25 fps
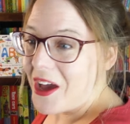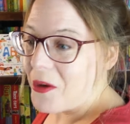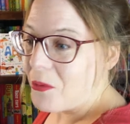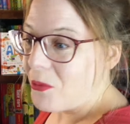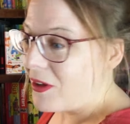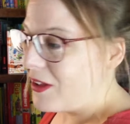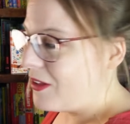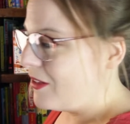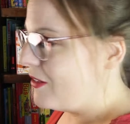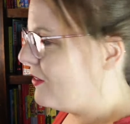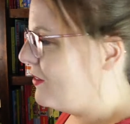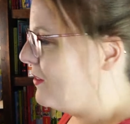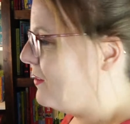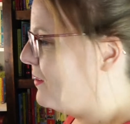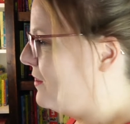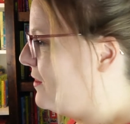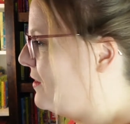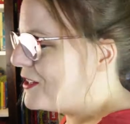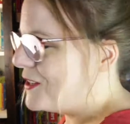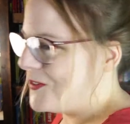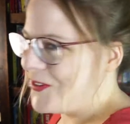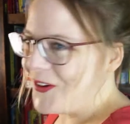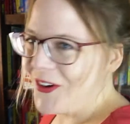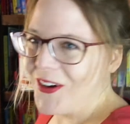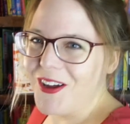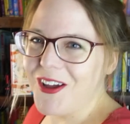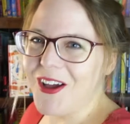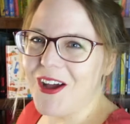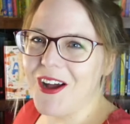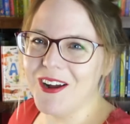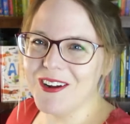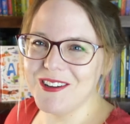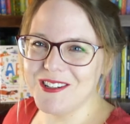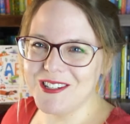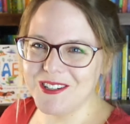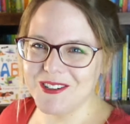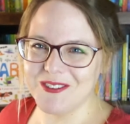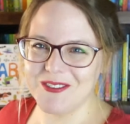will. It's very
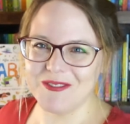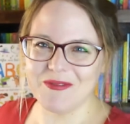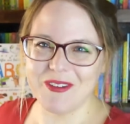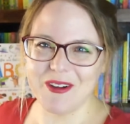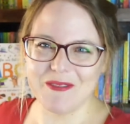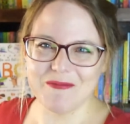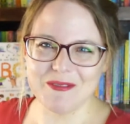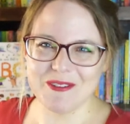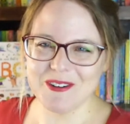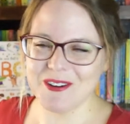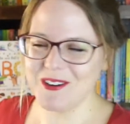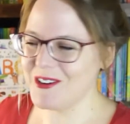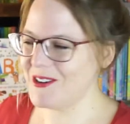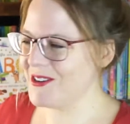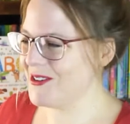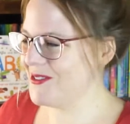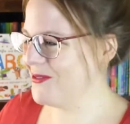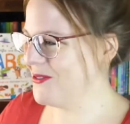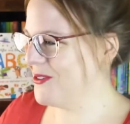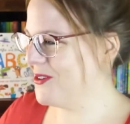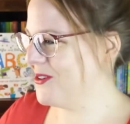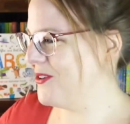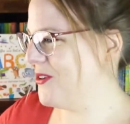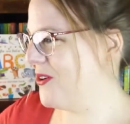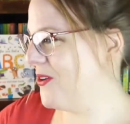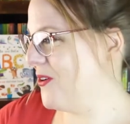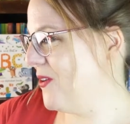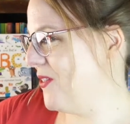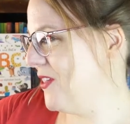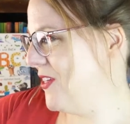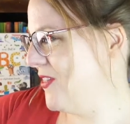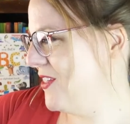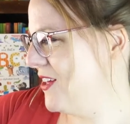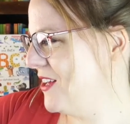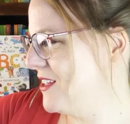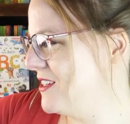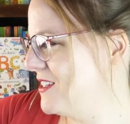hard to remember where all the things